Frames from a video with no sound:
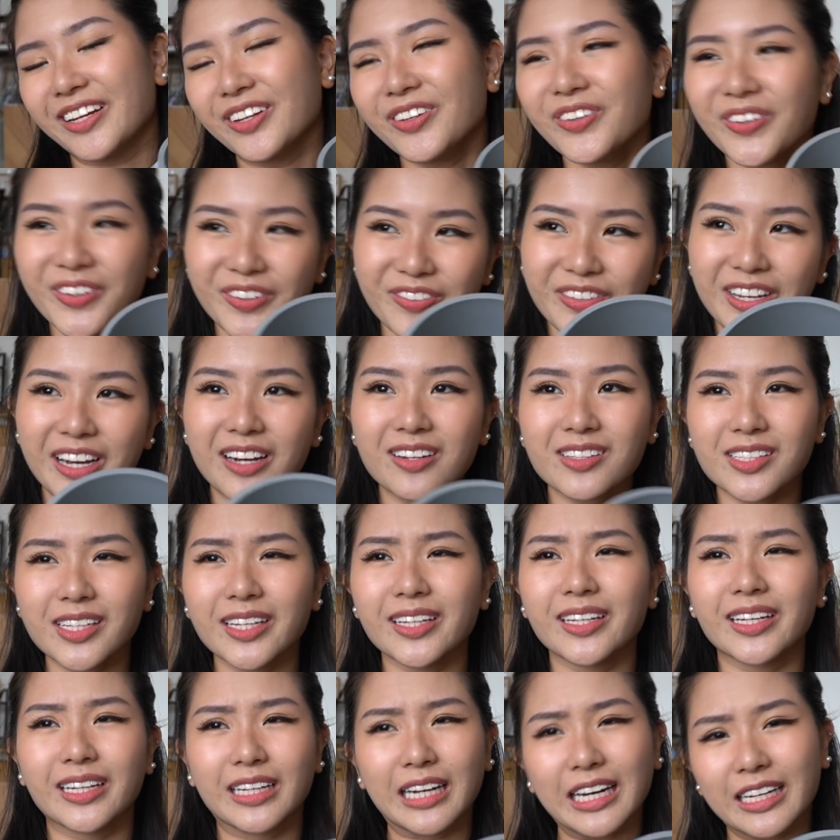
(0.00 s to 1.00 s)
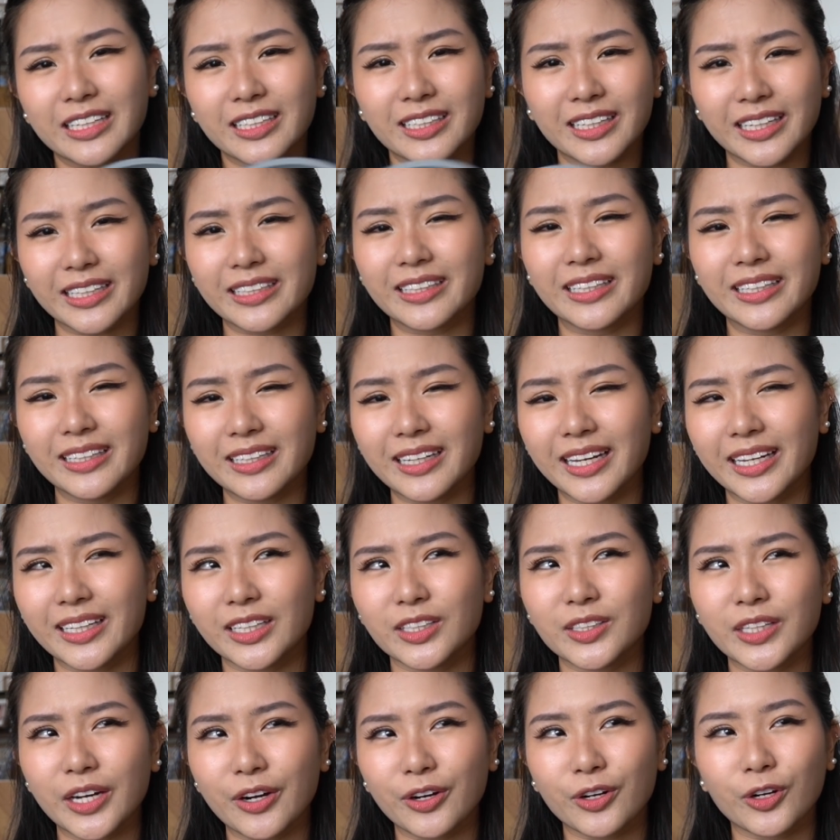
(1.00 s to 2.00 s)
You know, if they're outside in the garden, I think like
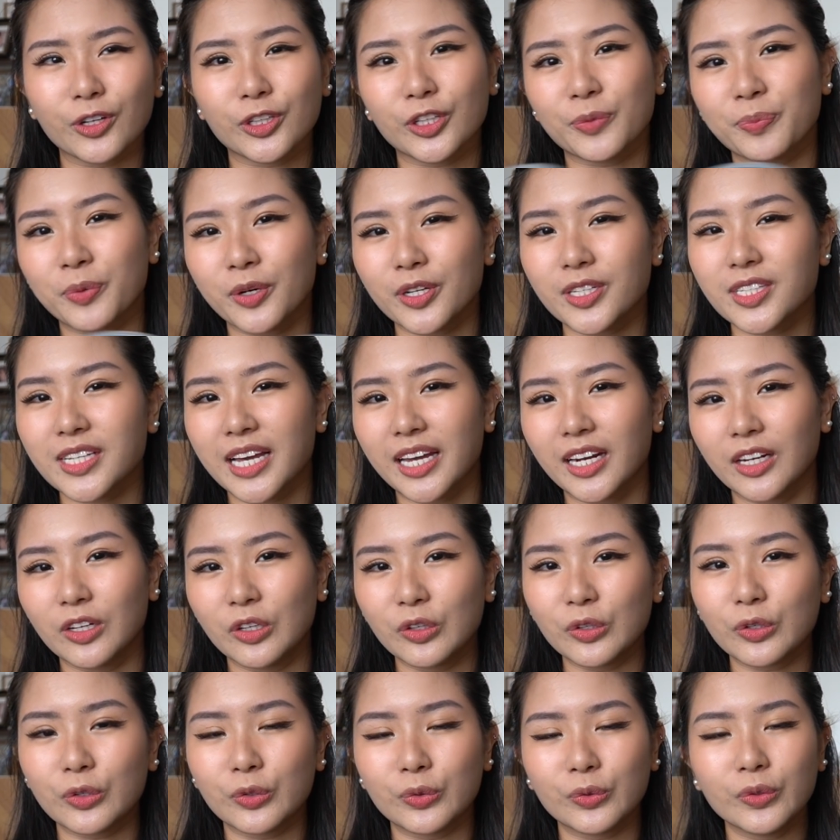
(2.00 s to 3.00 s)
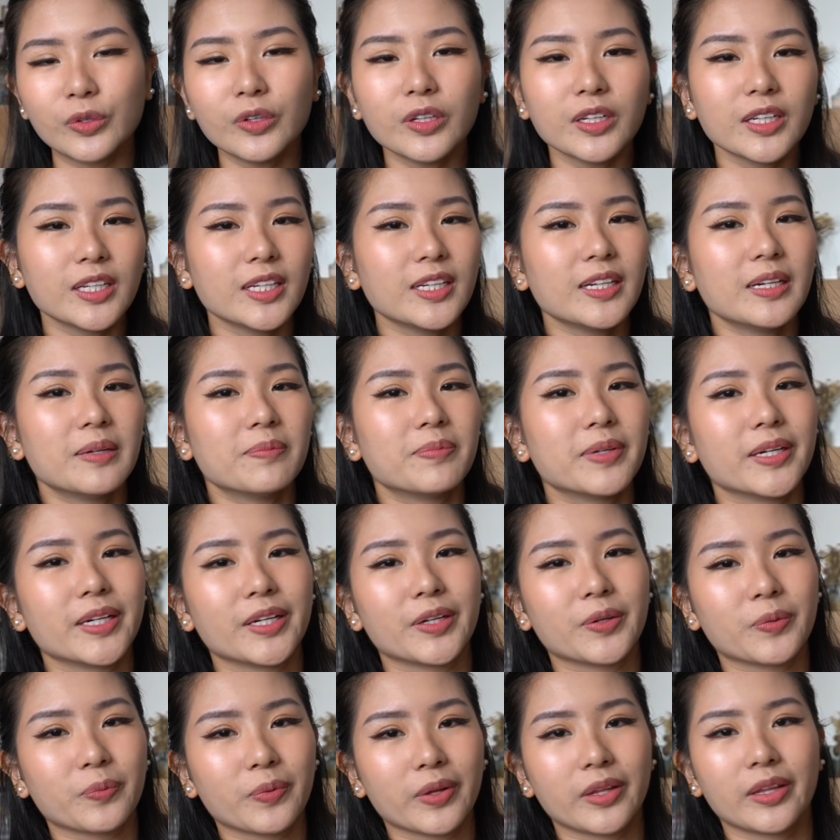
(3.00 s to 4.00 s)
the terracotta pots kind of look cool,
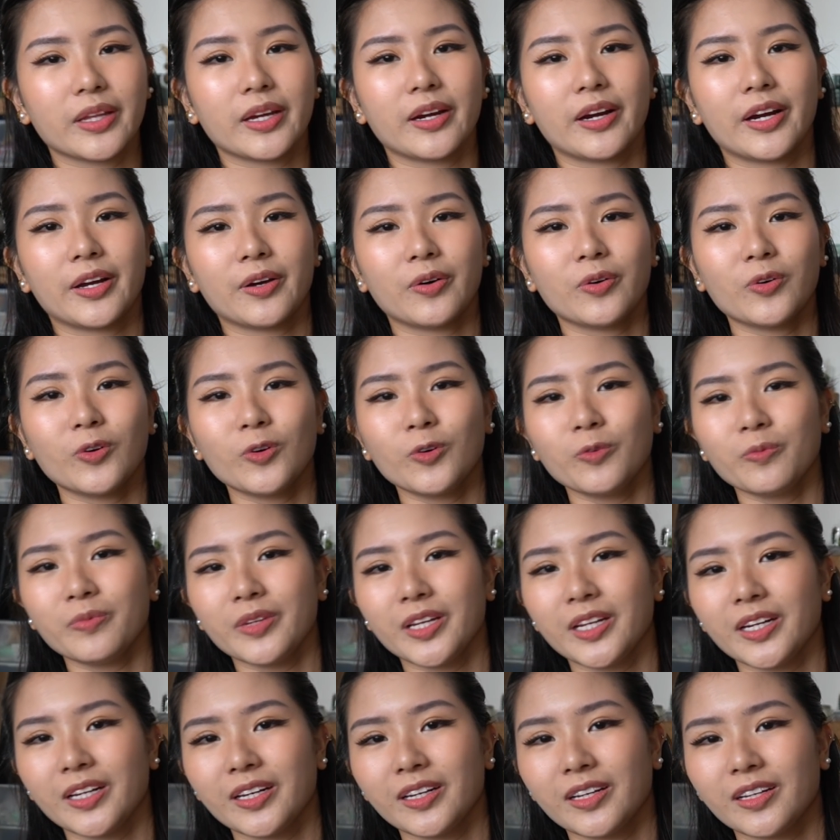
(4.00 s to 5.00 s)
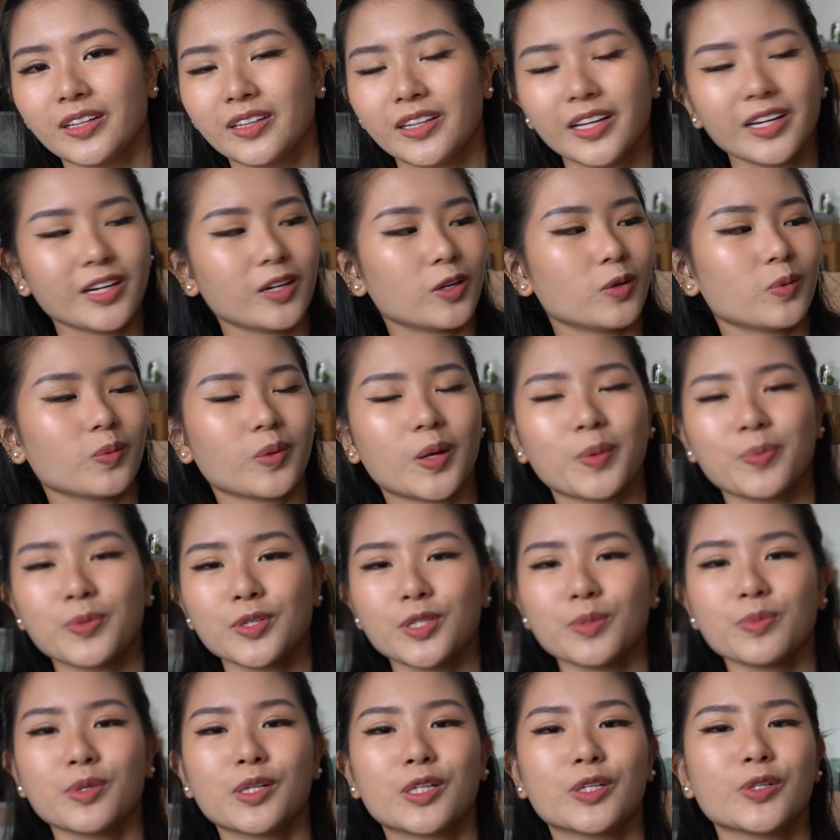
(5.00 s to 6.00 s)
but when they're at home, then I'll put
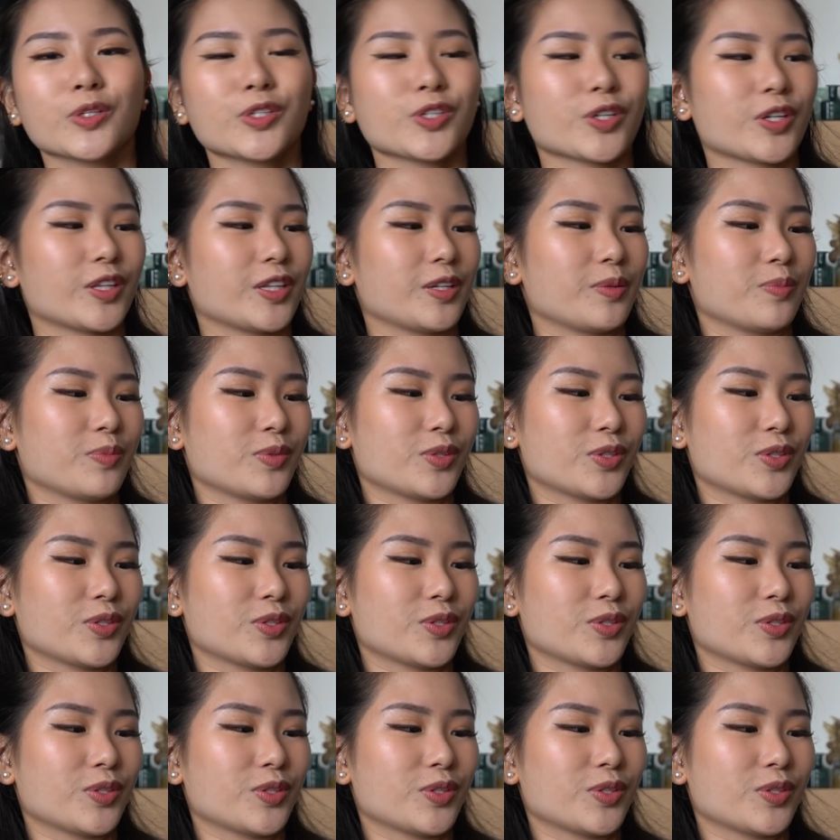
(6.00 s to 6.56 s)
some clothes on them.